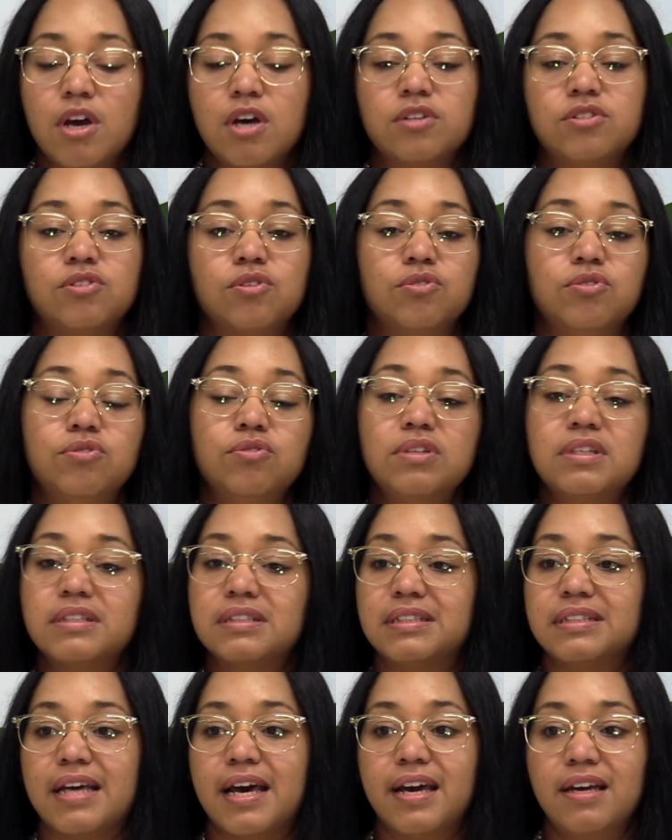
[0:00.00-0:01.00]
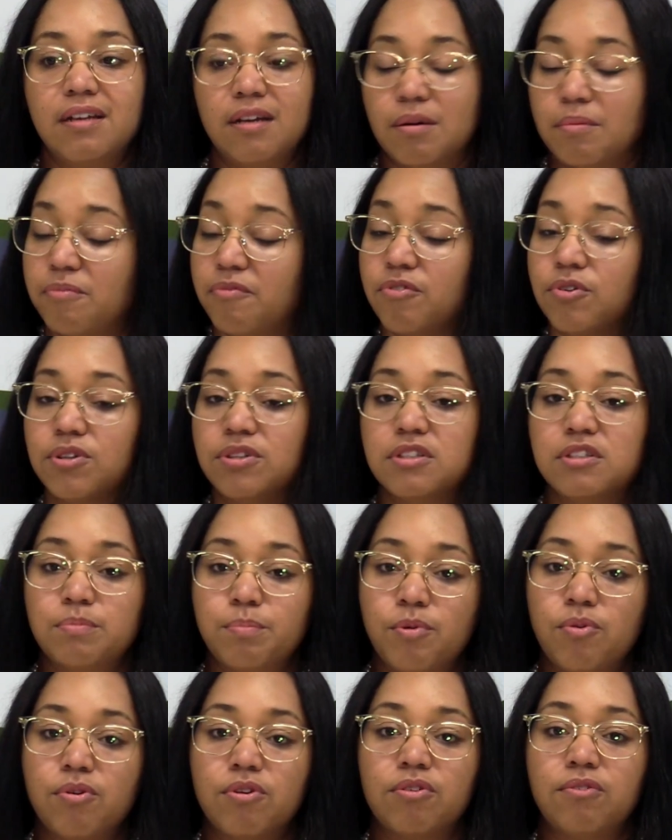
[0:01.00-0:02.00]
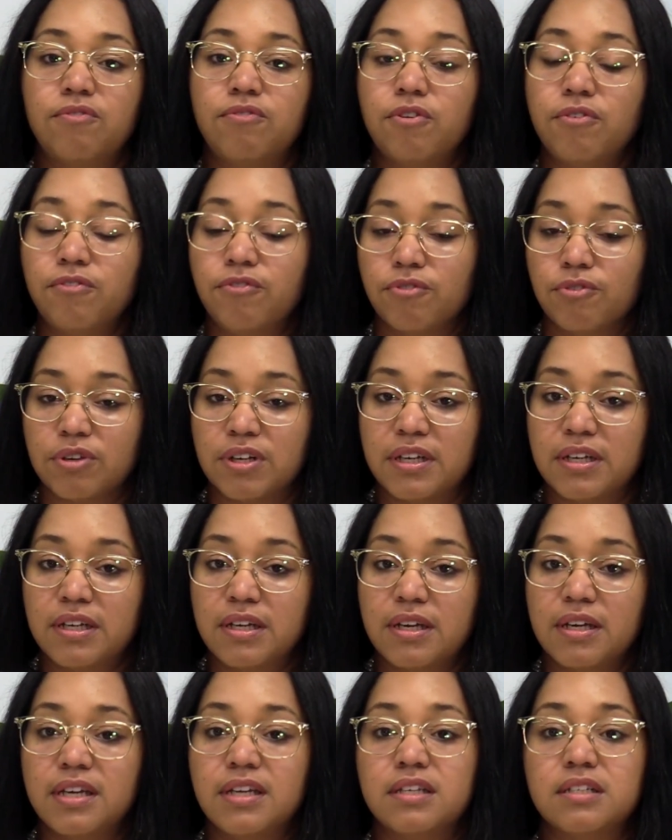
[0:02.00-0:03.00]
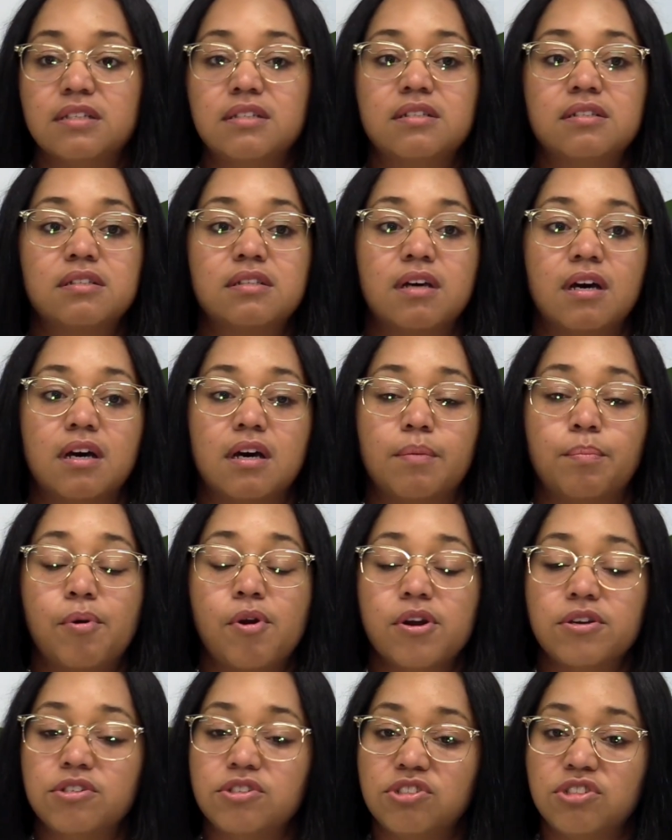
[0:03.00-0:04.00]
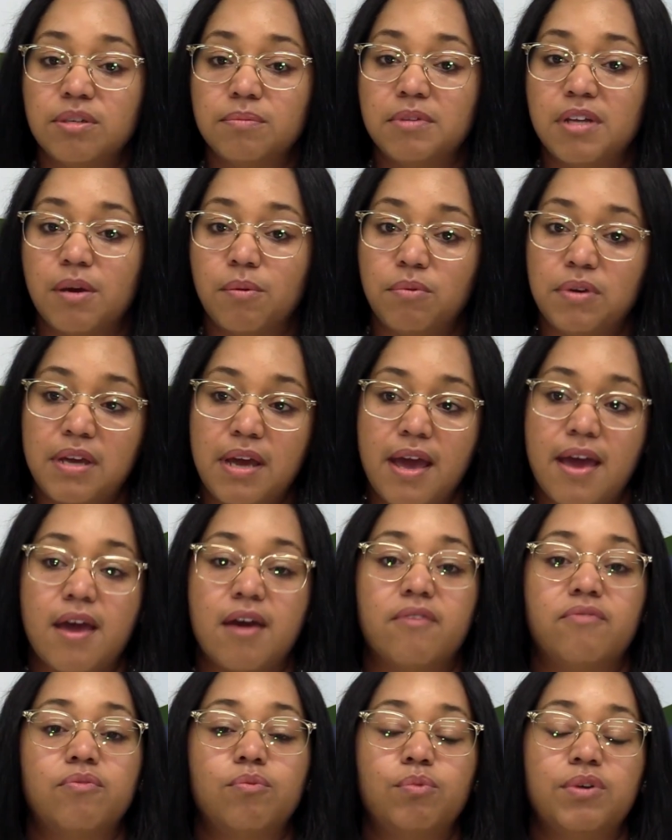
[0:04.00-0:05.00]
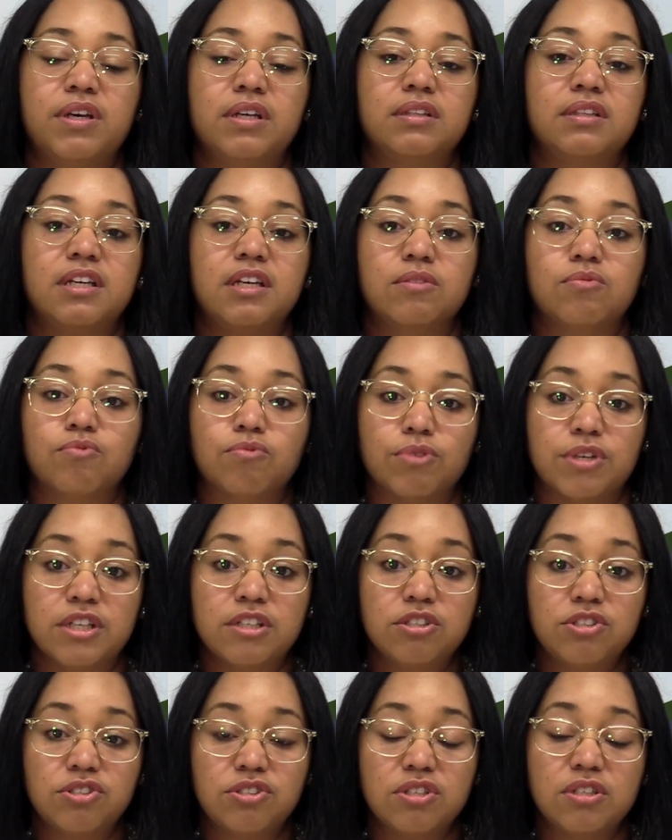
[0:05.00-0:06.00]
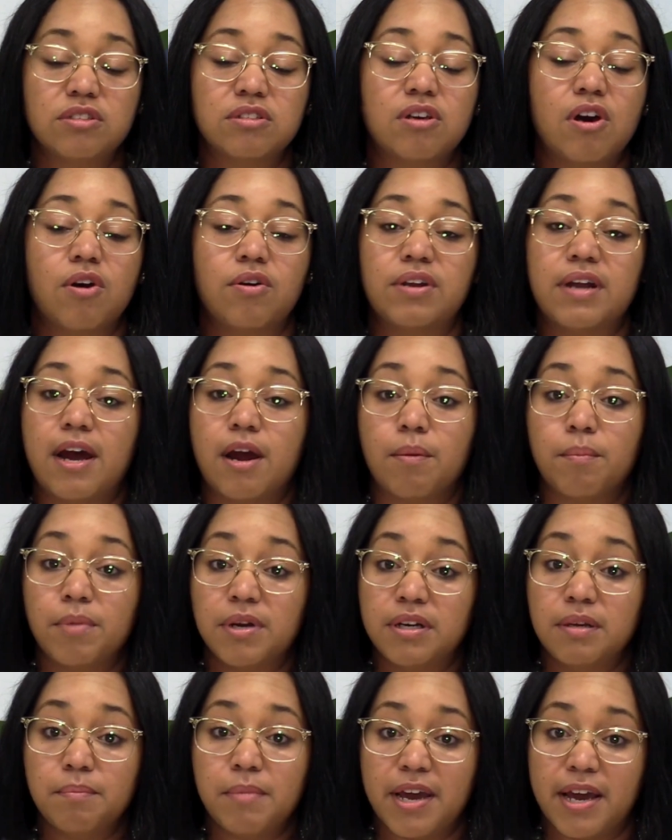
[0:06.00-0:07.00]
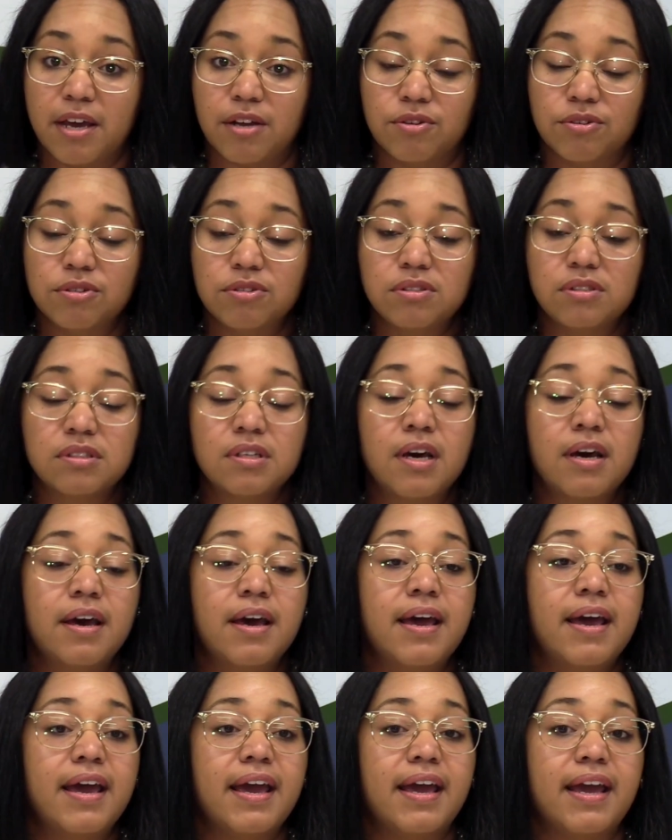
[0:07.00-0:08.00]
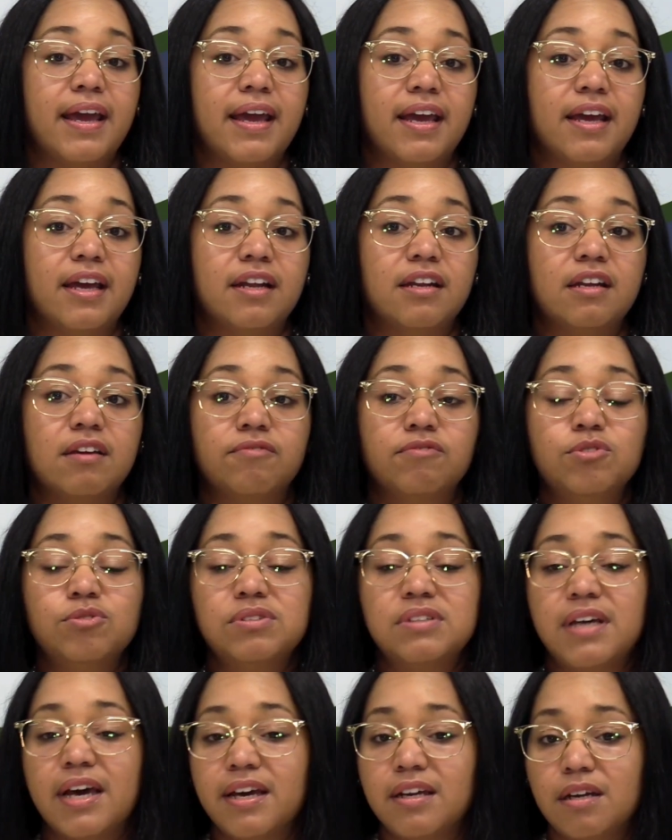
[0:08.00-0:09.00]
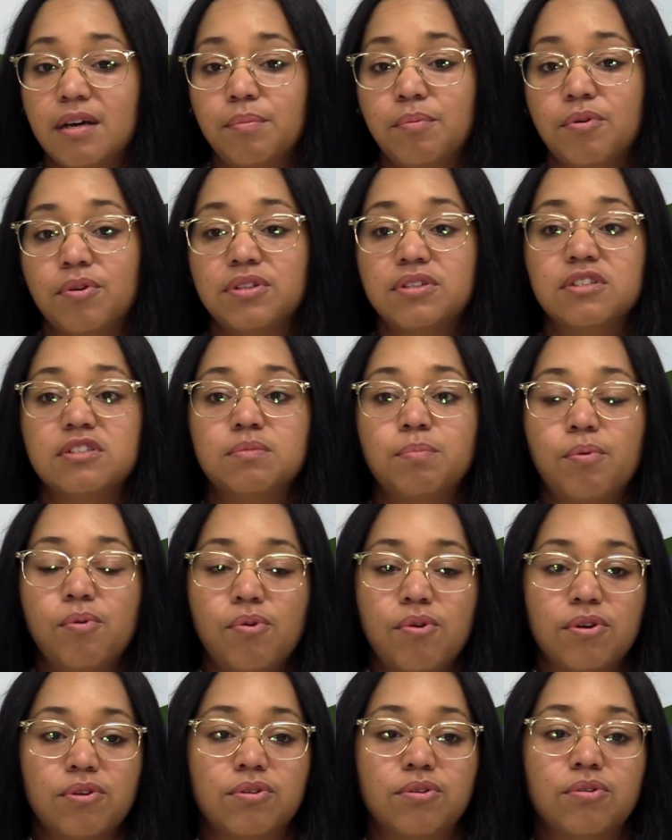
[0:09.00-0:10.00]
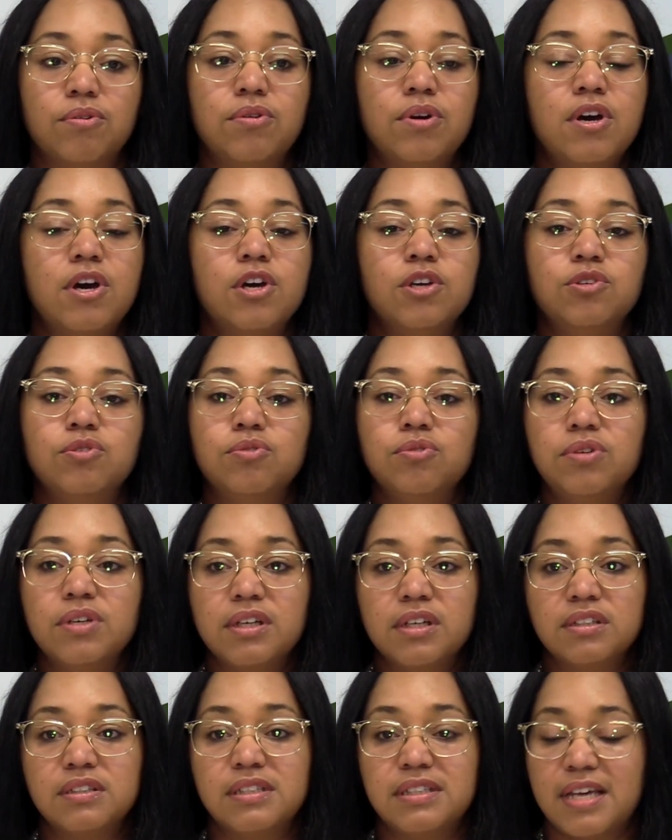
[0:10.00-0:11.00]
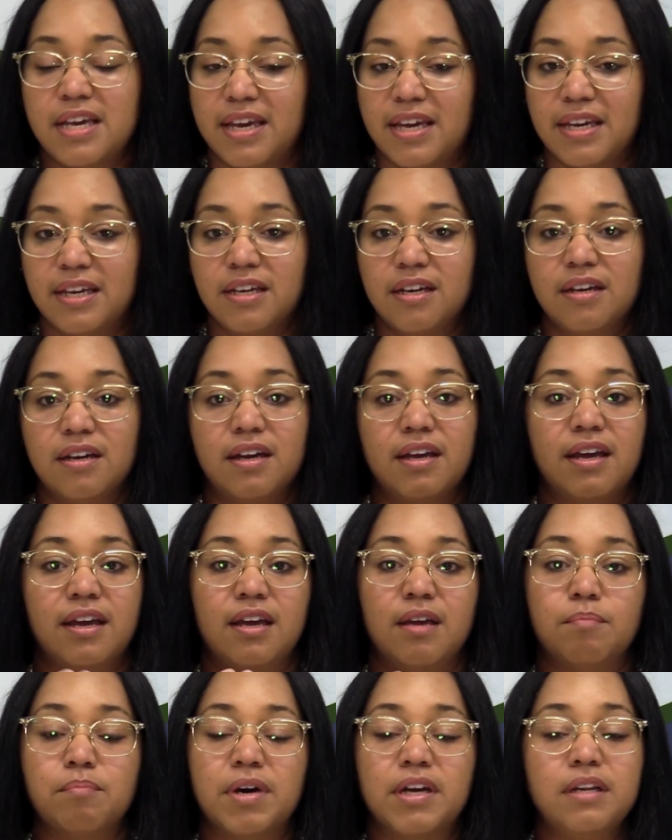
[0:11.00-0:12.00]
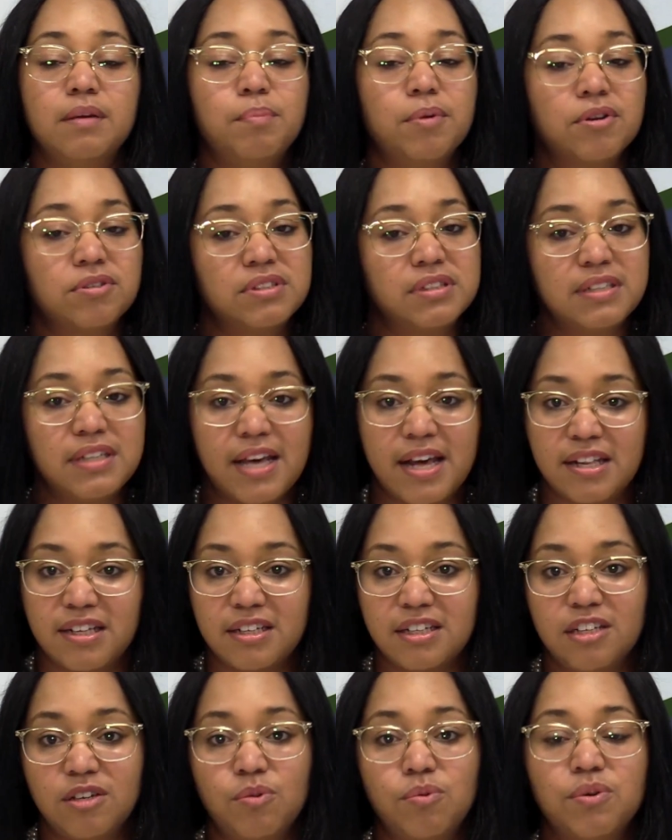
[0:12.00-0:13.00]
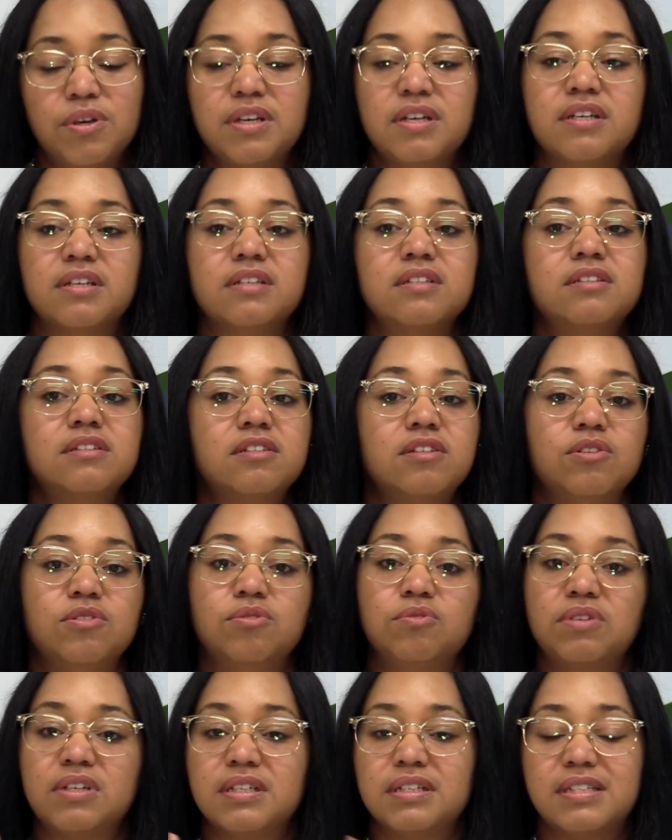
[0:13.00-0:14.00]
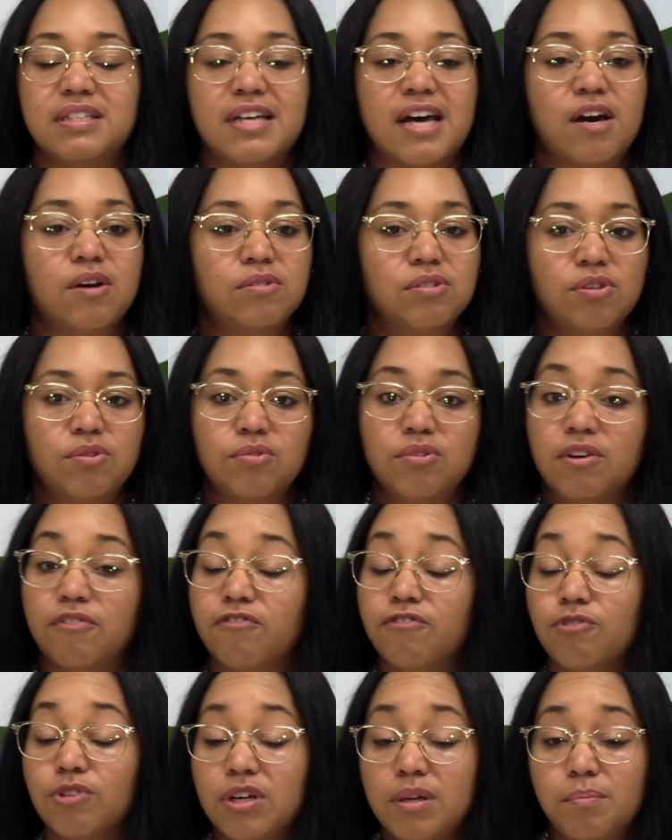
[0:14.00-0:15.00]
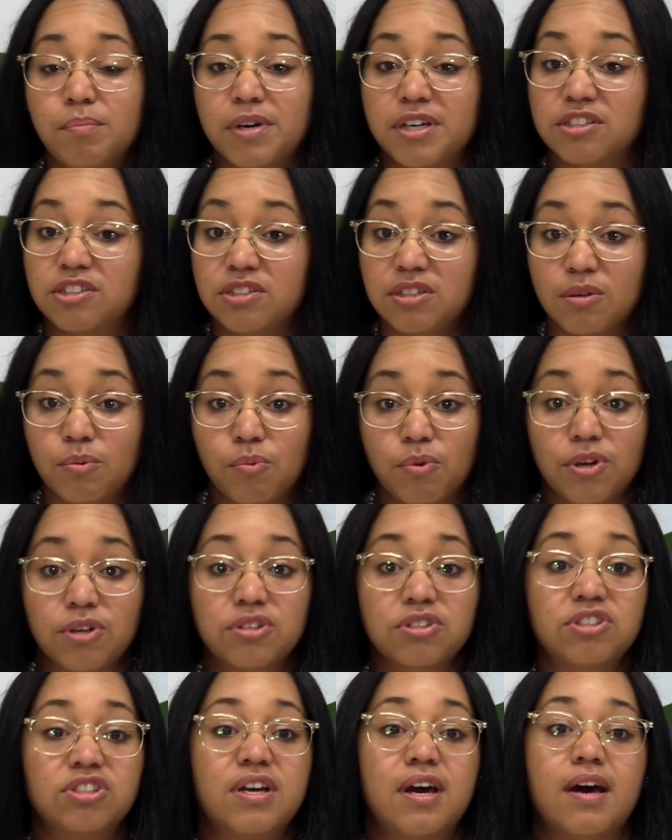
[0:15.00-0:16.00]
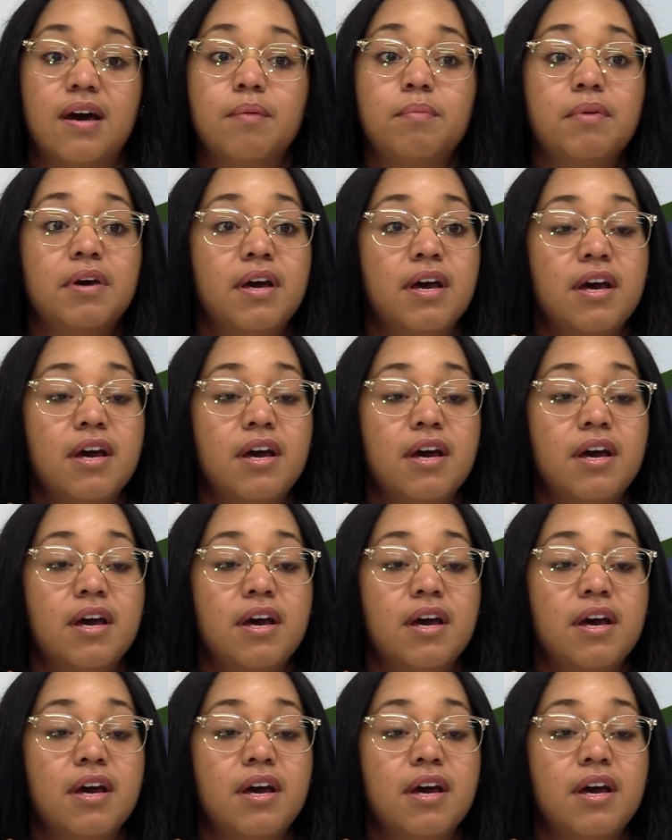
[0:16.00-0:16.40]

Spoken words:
So you can sign up for this portal for free. It's a partnership that we have with Enrich. It's called Our Money Matters. And if you sign up on this portal, you can take a money personality quiz. You can download a free budgeting workshop.